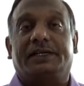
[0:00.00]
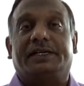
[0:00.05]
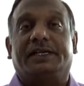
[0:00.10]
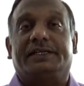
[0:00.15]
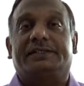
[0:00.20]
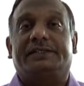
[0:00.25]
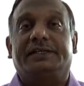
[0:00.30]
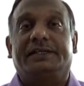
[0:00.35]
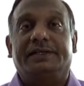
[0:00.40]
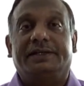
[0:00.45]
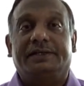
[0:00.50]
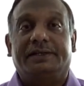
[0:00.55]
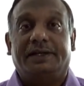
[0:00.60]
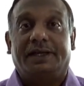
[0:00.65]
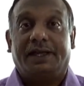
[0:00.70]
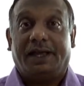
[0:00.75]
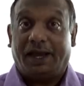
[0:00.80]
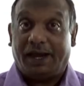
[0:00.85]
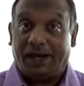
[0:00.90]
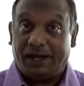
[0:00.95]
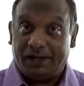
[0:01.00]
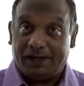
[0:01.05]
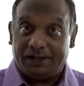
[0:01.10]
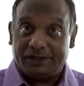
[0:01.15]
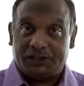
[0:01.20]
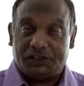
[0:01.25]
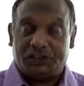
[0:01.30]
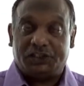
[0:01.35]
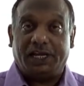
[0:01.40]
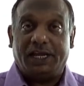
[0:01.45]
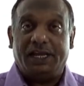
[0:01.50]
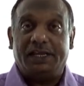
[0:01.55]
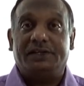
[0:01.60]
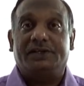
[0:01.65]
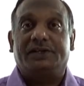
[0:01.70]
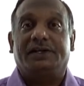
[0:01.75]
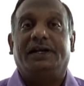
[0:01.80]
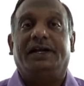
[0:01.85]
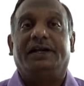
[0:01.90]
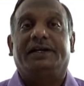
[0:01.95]
testing, and change
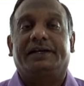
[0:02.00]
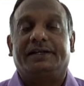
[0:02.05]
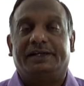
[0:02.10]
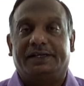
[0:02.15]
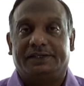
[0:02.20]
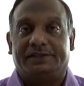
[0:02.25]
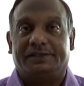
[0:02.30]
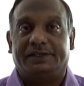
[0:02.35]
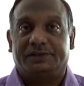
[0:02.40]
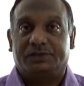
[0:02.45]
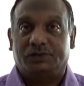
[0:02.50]
related testing.